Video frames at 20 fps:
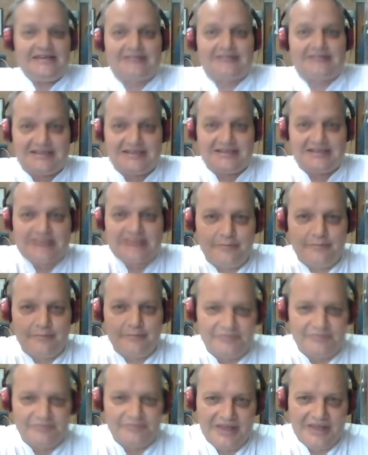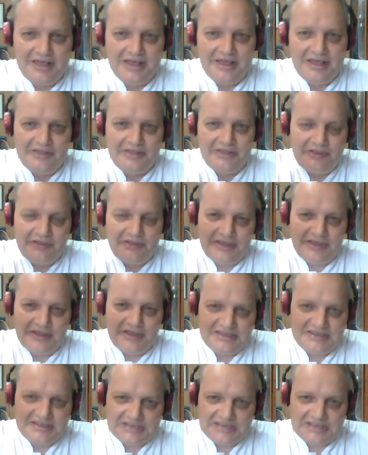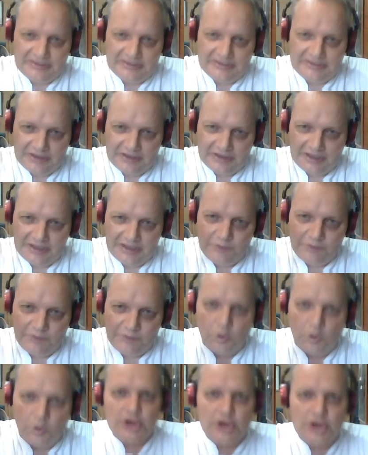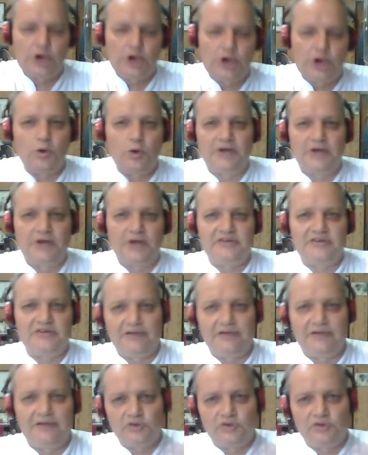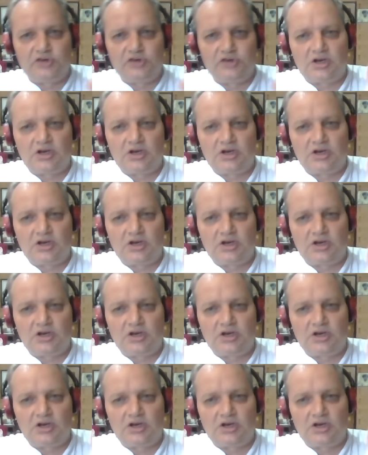that's them. Mm. He said, If you want to know what devils look